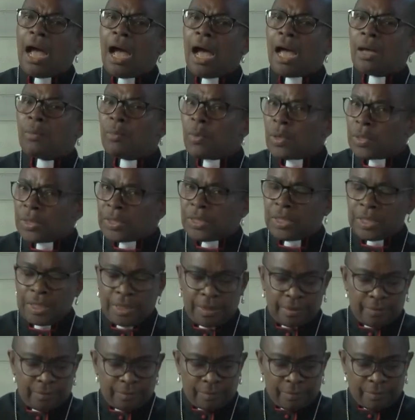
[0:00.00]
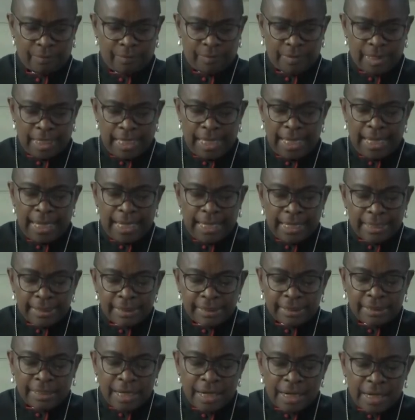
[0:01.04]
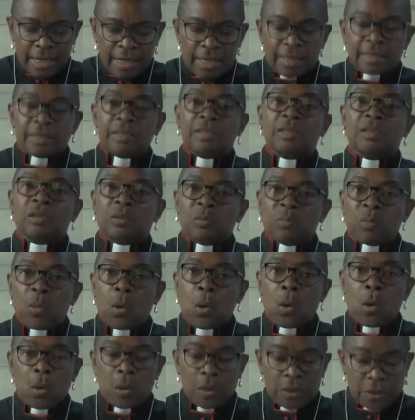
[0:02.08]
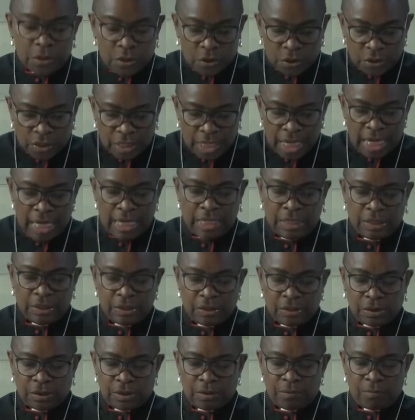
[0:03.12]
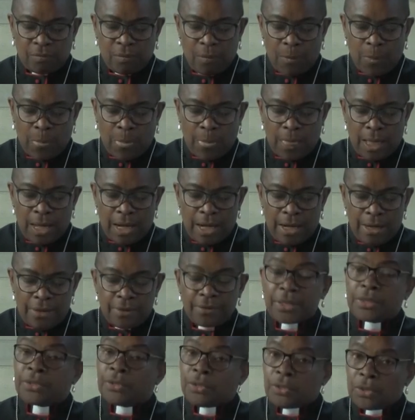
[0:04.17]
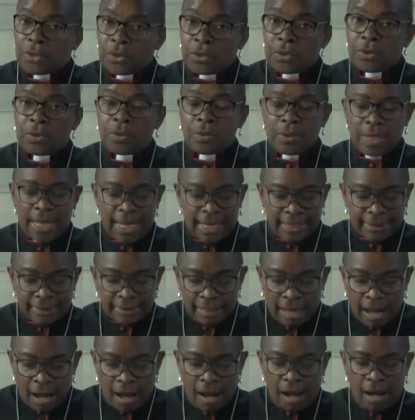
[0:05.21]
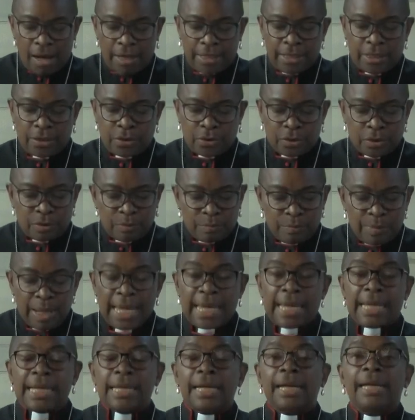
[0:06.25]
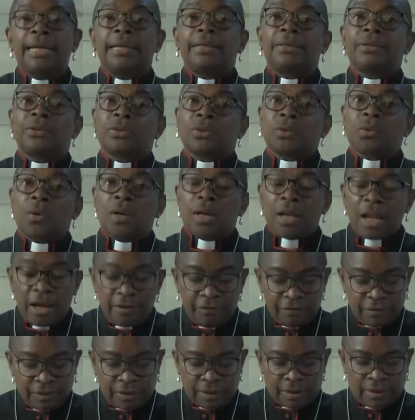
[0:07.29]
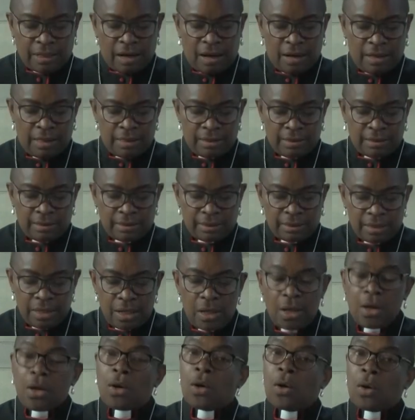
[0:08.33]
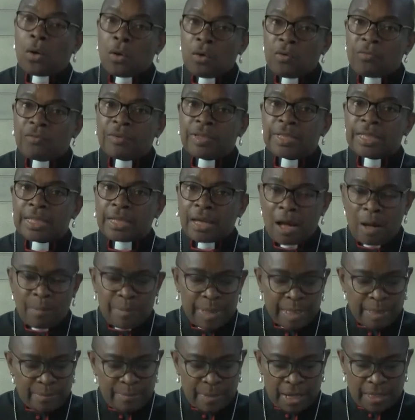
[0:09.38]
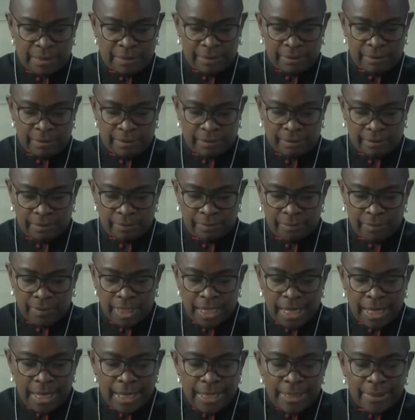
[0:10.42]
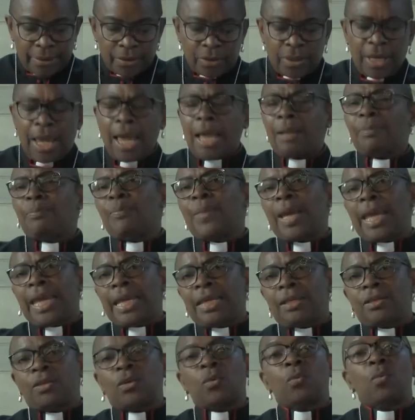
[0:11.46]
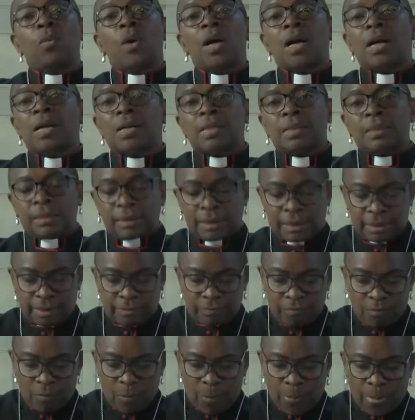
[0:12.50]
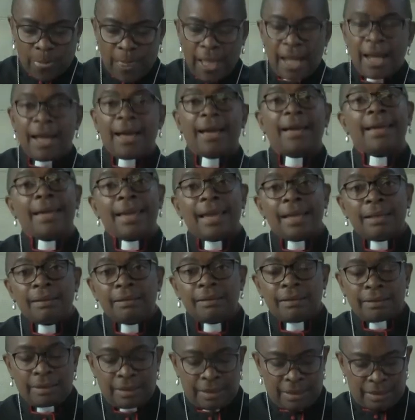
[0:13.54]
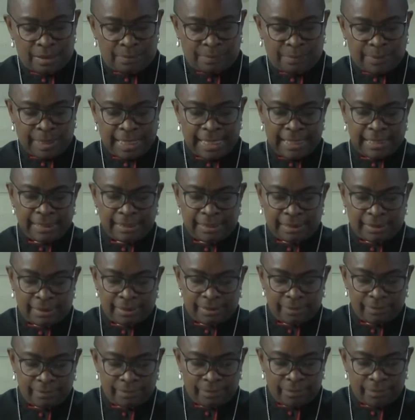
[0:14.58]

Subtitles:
I wonder, is there a small change that you and I could make to our lifestyles over the coming months to help make the world a healthier place?